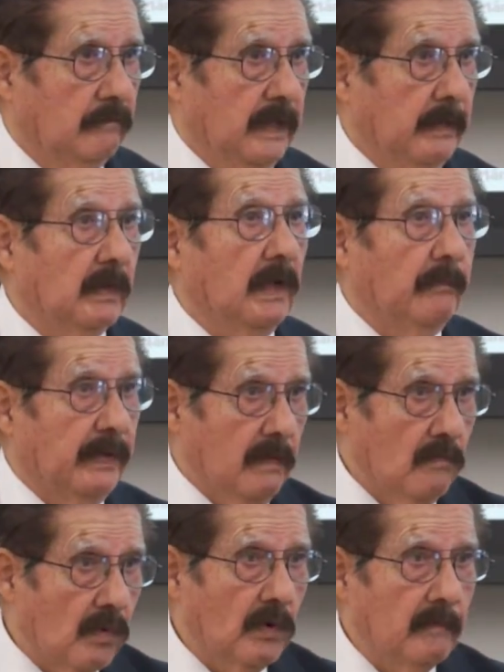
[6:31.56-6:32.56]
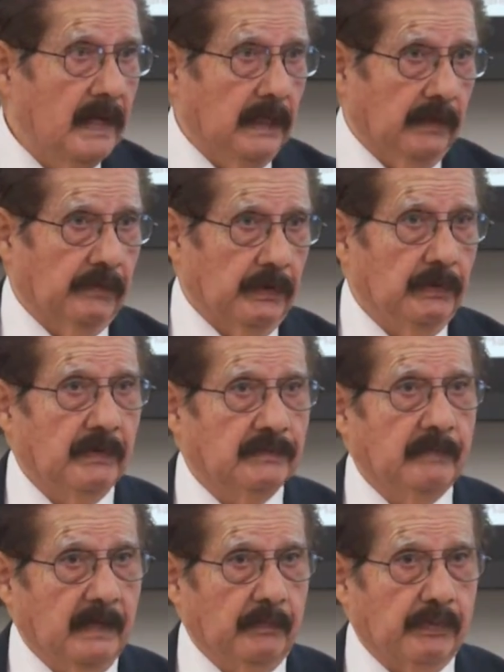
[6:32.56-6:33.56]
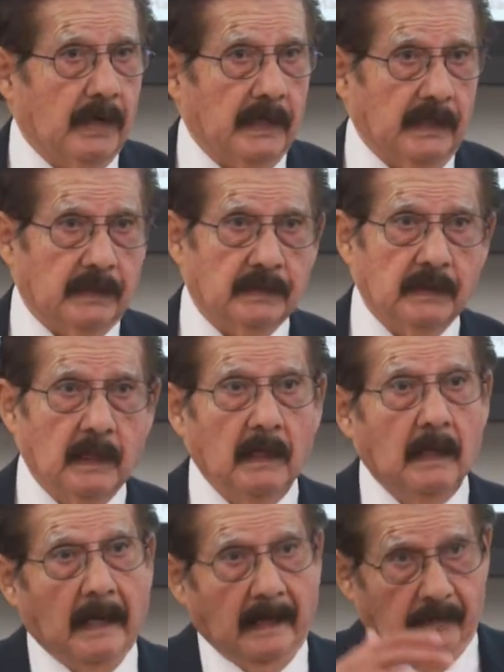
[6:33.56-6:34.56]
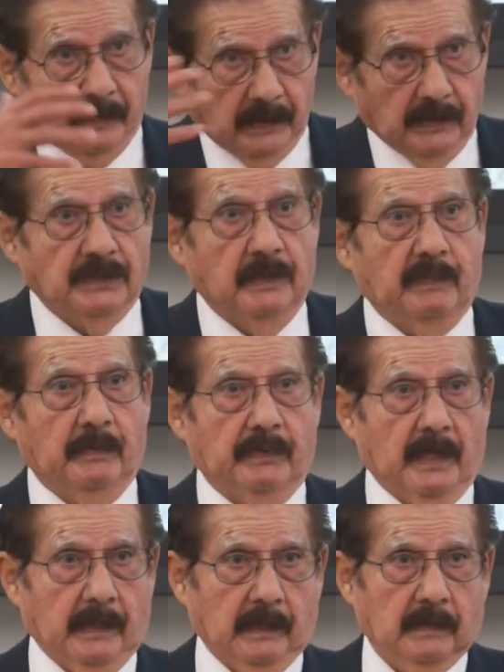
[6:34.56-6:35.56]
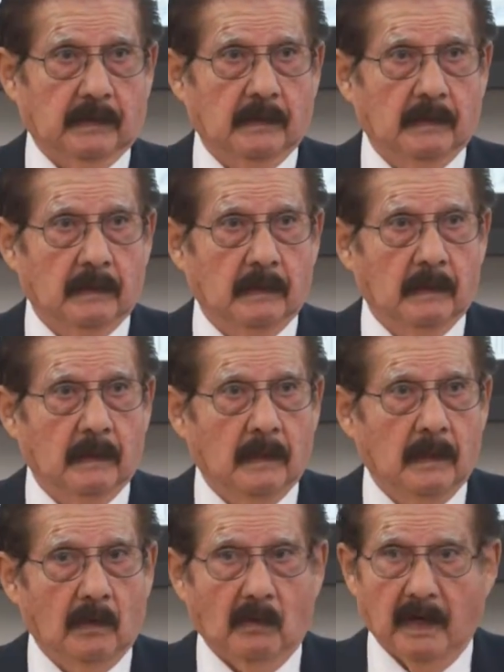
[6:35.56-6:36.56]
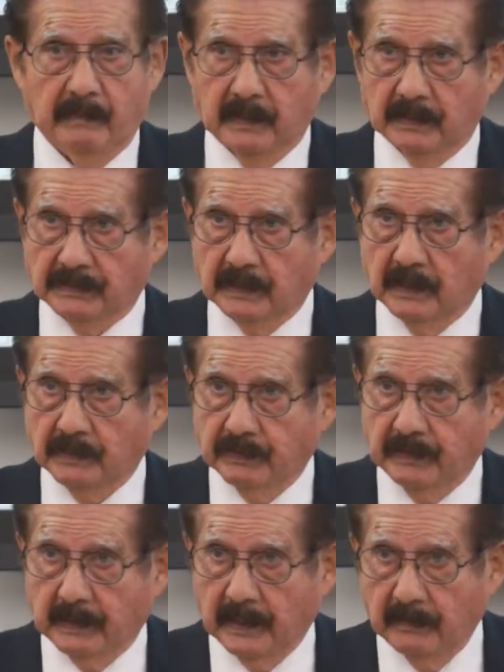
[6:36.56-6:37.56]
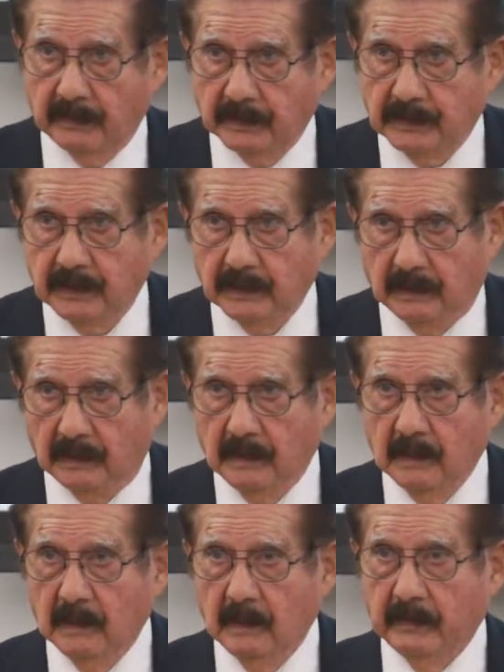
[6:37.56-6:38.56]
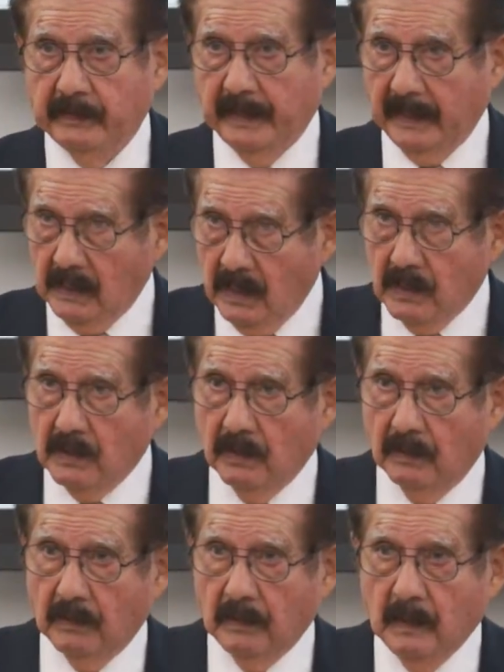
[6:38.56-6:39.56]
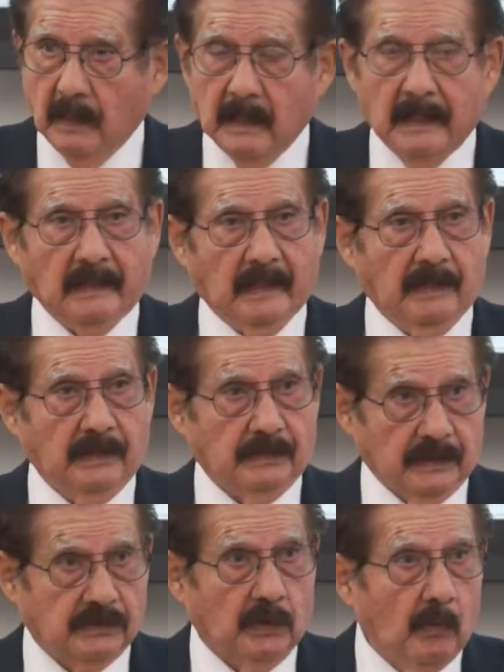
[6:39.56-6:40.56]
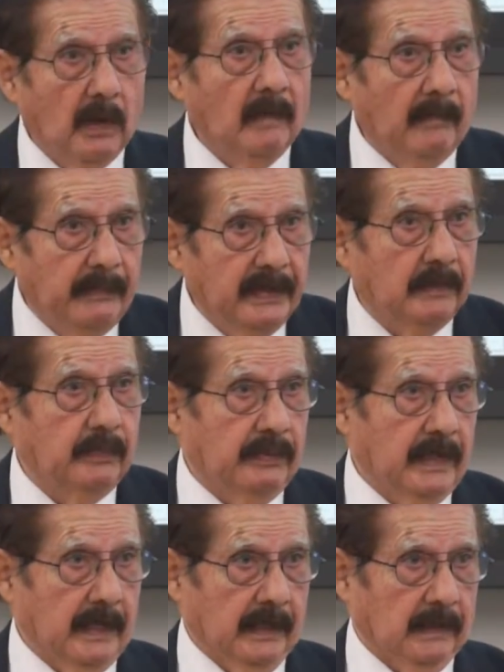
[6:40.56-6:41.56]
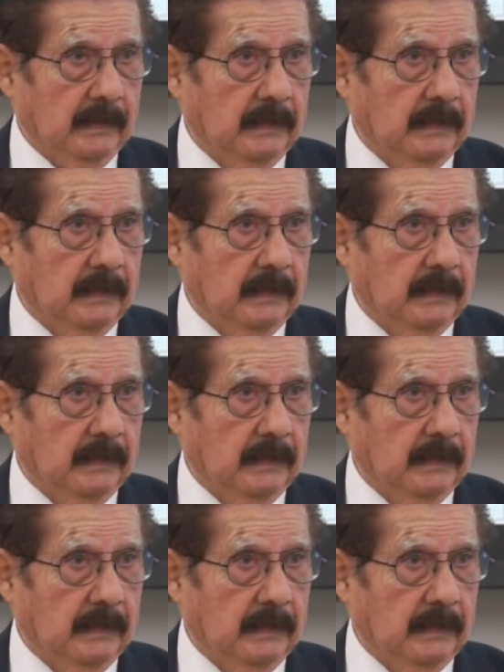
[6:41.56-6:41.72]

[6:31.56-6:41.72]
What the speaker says: People pay more money for U.S.-made products than a cheaper product. Why? Because it comes with a guarantee. They know that it's a well-built product.